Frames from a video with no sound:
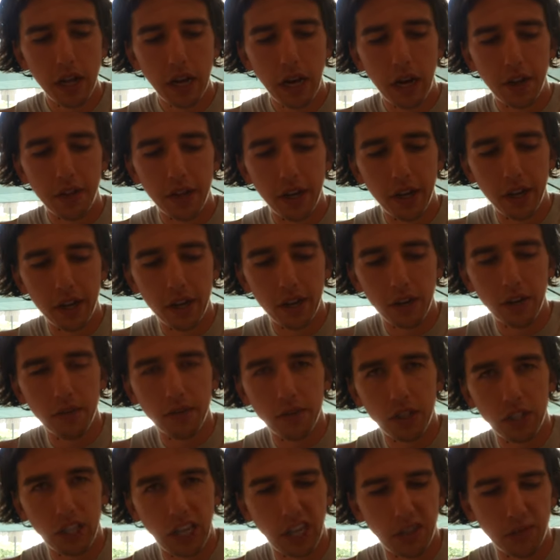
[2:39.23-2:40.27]
and then
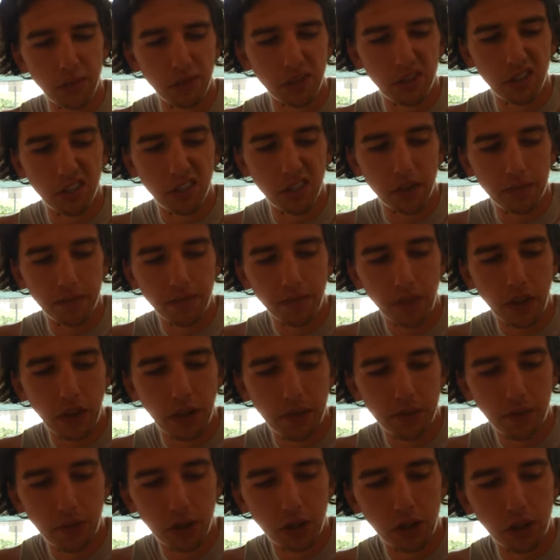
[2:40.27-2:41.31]
decide what to do.
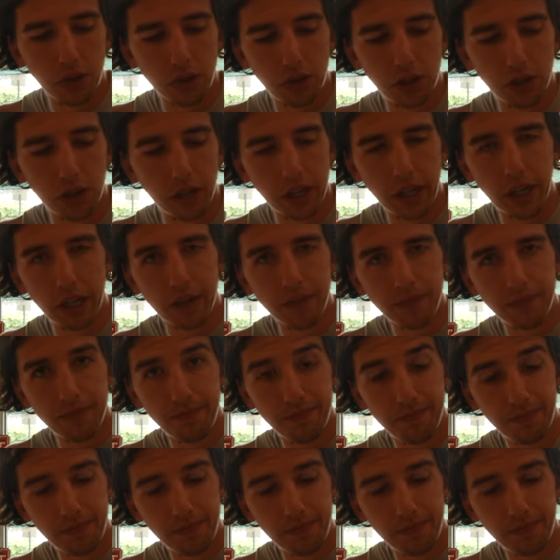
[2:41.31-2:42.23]
Not too sure yet.